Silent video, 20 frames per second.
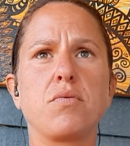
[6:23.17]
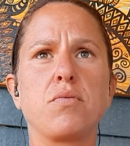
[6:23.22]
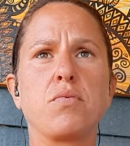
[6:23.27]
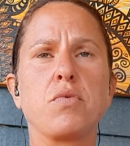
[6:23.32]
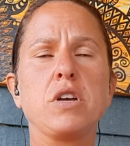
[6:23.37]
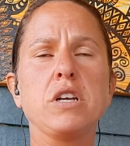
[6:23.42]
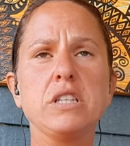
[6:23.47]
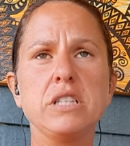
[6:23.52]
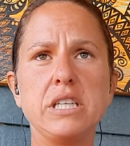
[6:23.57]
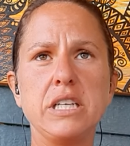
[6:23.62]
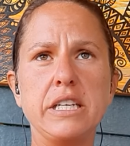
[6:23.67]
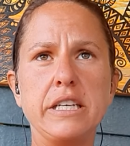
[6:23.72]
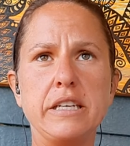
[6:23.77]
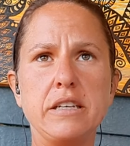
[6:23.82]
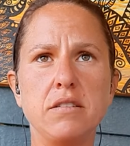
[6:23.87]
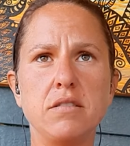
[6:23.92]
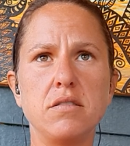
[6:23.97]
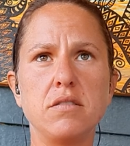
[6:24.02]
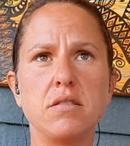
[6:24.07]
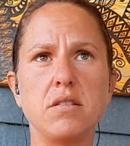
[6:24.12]
really,
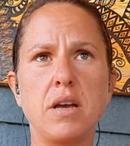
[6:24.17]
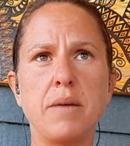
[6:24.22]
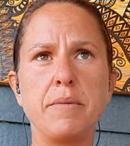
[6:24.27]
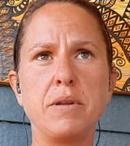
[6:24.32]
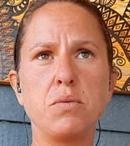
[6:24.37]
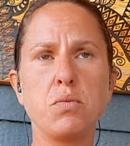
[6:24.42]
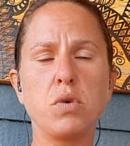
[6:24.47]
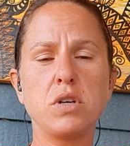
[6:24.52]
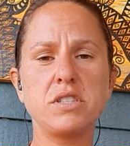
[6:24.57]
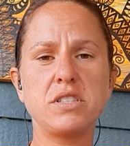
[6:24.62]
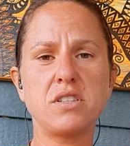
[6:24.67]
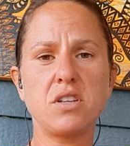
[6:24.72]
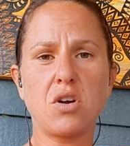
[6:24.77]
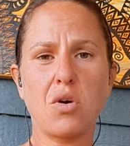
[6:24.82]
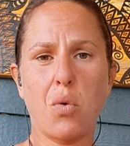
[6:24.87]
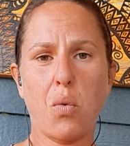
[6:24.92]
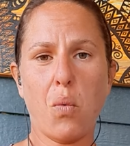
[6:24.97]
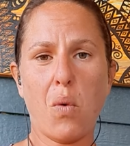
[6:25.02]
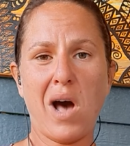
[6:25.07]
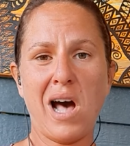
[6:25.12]
I mean, what's the
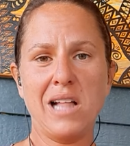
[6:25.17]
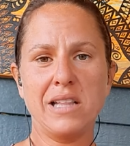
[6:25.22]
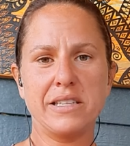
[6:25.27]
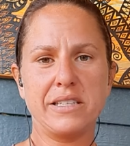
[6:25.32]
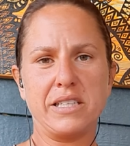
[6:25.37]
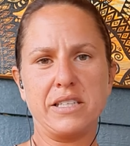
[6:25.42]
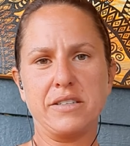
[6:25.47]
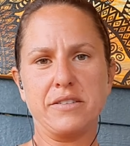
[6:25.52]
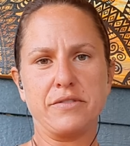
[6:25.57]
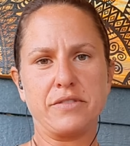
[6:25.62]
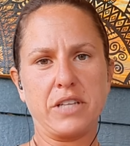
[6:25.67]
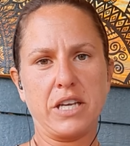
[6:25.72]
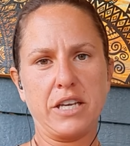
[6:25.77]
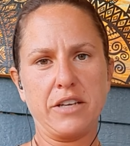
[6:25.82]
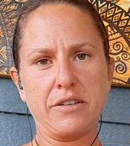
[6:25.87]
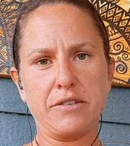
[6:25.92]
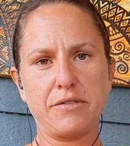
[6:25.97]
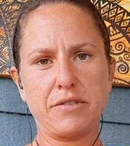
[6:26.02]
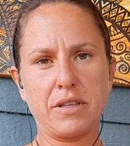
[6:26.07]
quality of life